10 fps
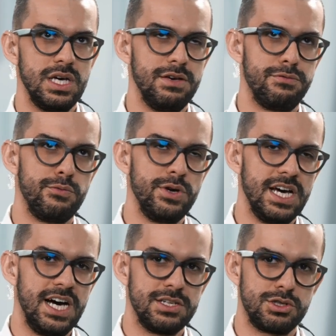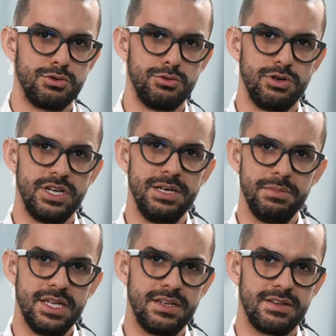if we are
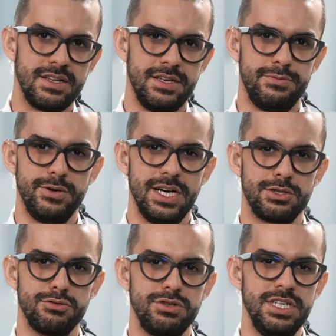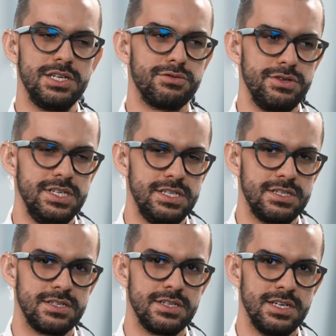to
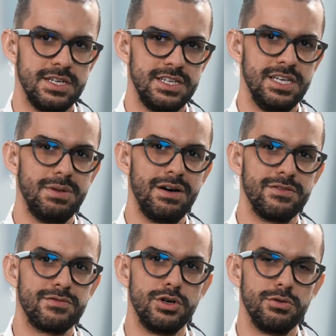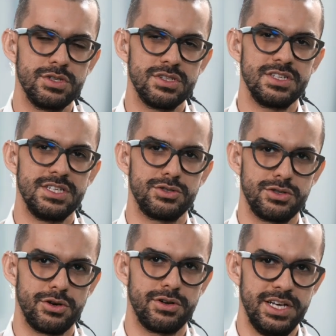decrease the amount of tokens in
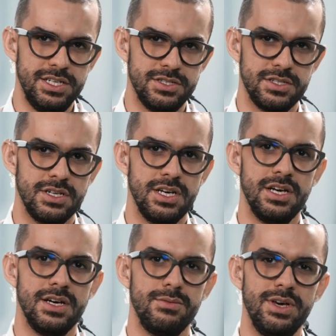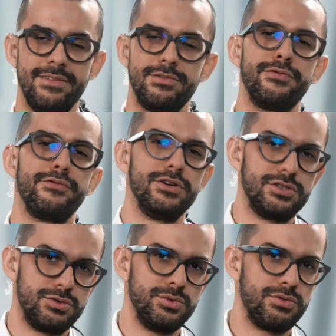circulation, we have to
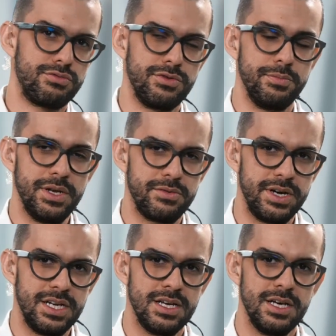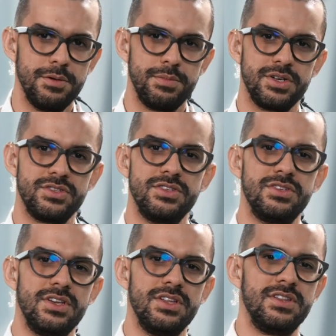first do it through the mint rate,
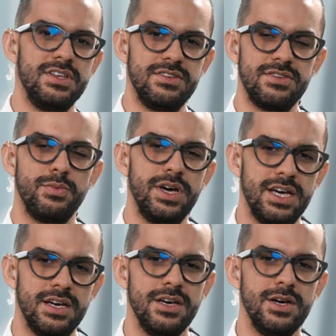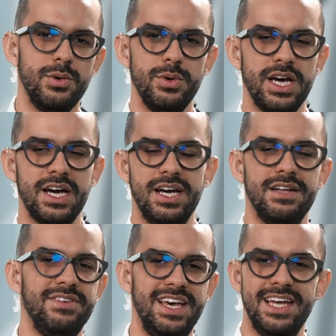because this is where we are
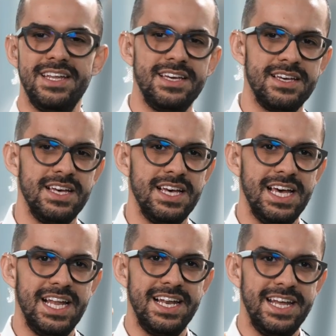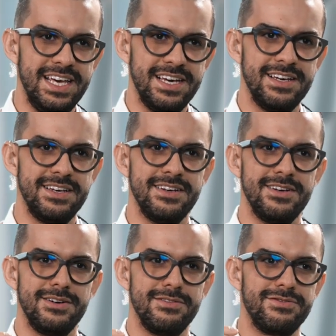kind of adding a layer
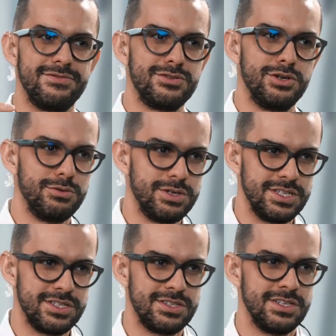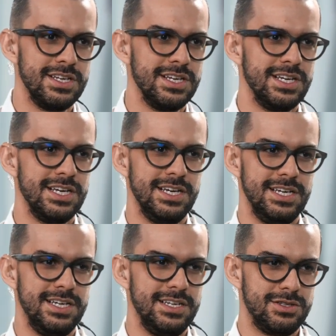of tokens
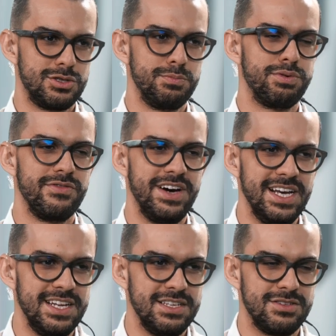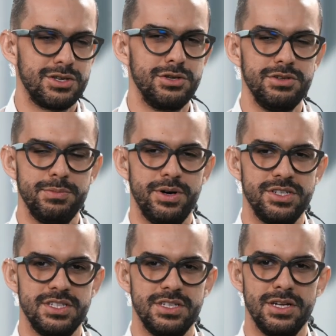to provide a security
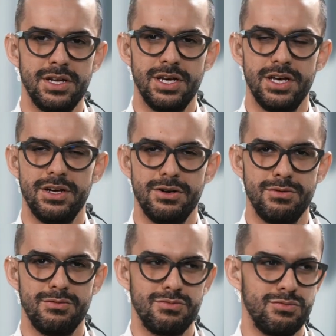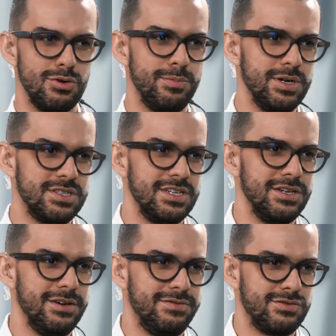budget robust
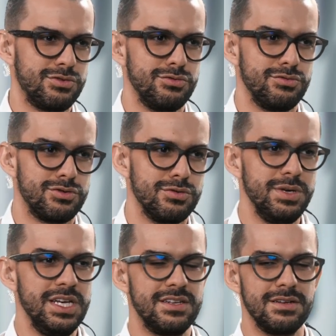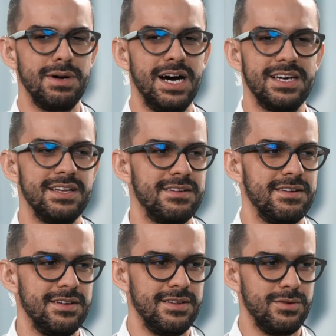enough to meet the market
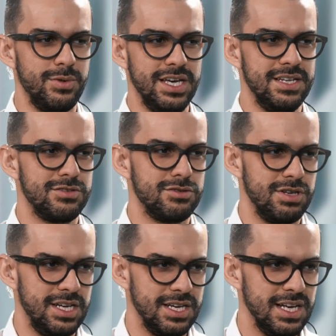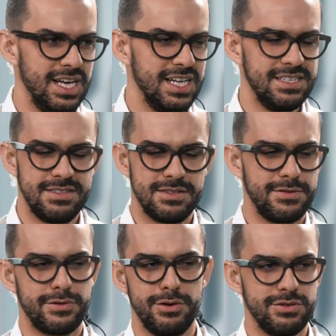the way it is today. This is,
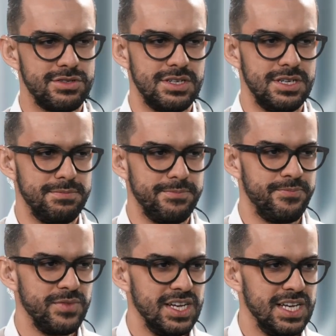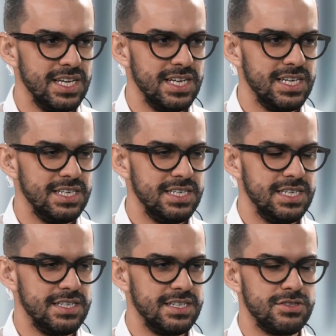of course,
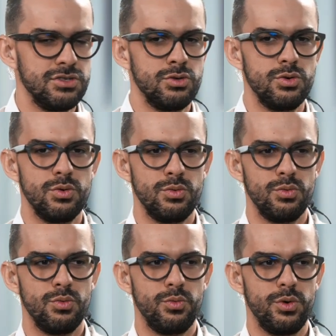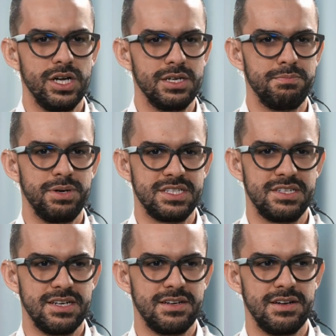there's no one
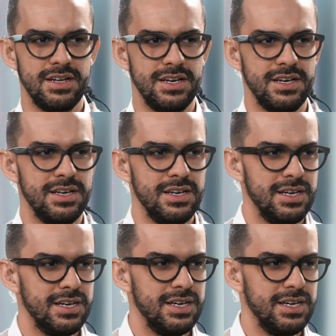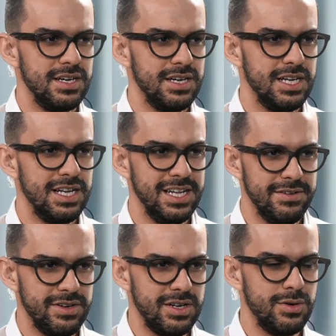particular
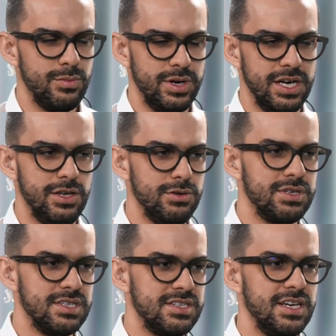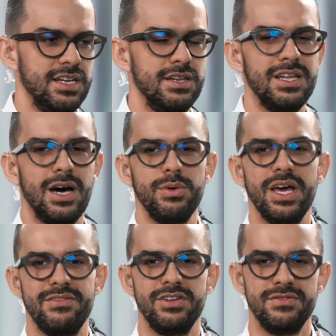level where you can say, now
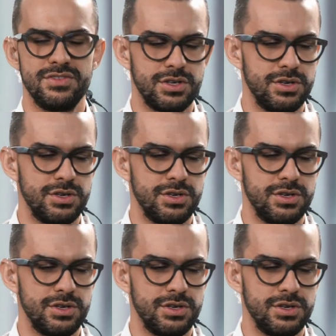we have enough